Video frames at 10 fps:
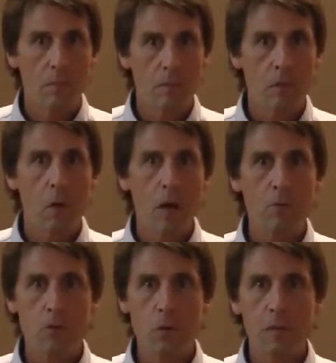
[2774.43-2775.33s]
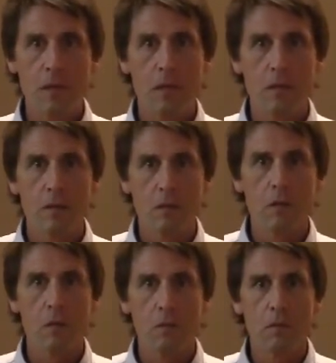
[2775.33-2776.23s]
So outstripping the
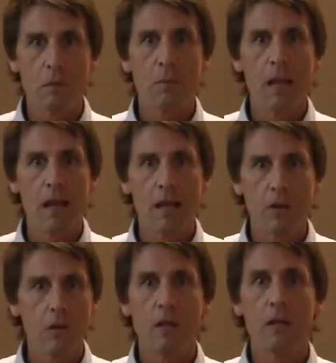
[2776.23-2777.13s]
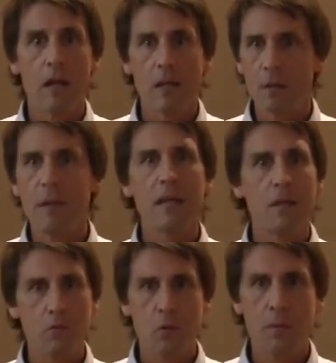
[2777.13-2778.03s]
so supply or uh, demand
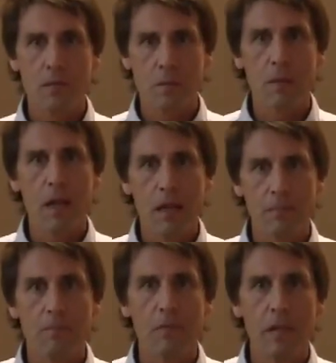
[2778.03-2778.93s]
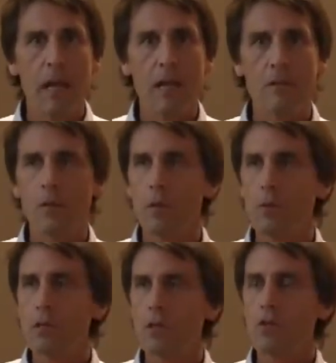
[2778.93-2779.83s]
outstripping supply. Yeah, so there
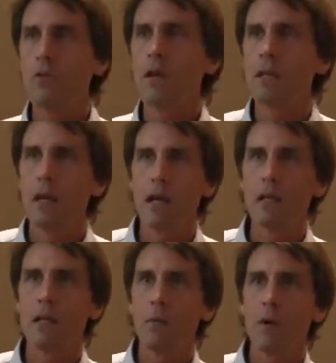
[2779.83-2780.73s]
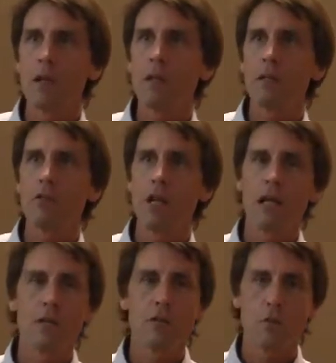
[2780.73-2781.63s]
was a survey done, and one of the
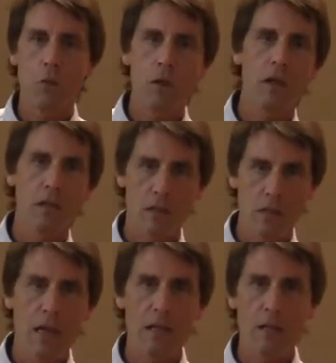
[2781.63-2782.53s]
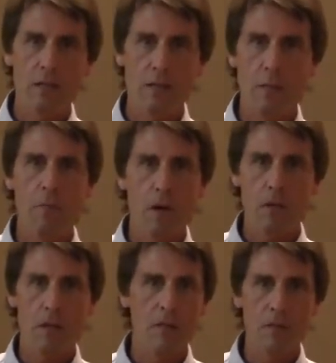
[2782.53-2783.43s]
challenges of working in these islands is a
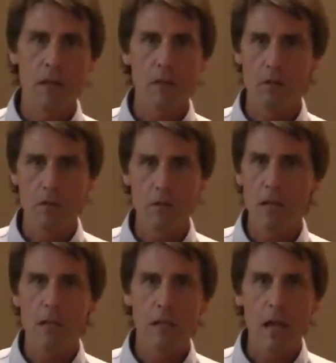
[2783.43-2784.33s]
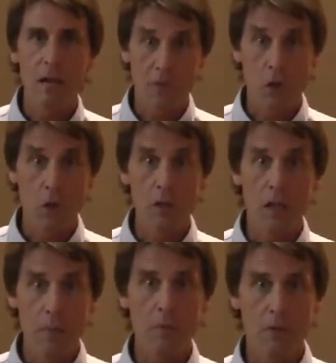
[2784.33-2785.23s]
paucity of data. There's just not a lot of good
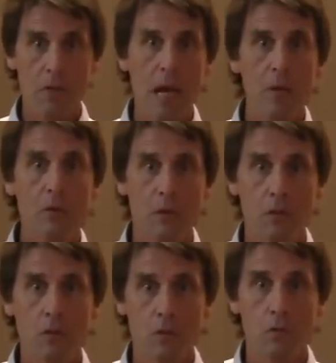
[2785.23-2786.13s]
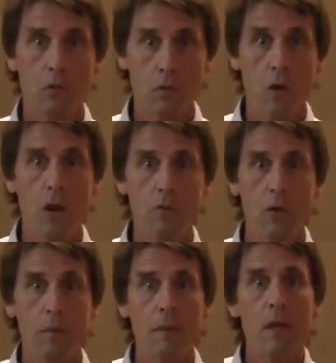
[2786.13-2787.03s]
numbers out there to, to draw
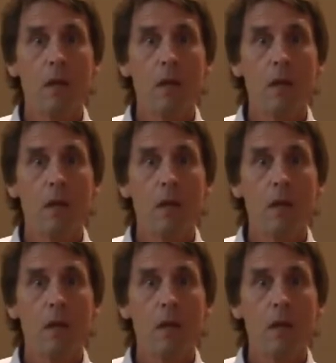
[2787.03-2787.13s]
from.